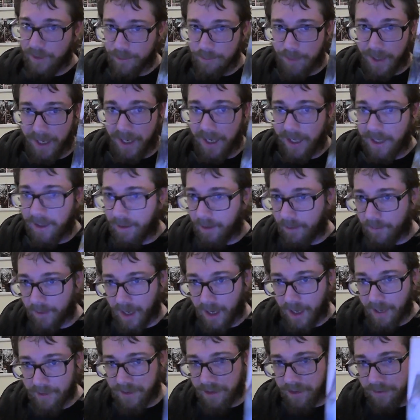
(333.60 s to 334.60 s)
band. I love
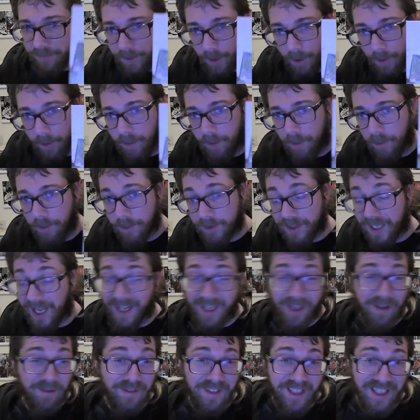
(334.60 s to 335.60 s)
Ozzy's vocals. I
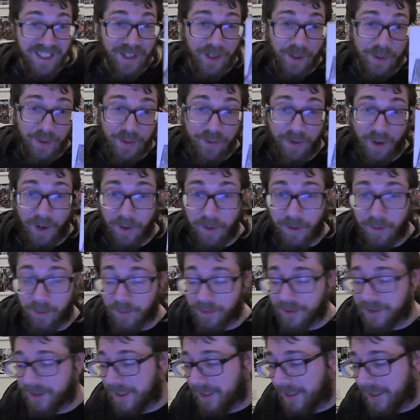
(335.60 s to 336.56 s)
love Dio's vocals.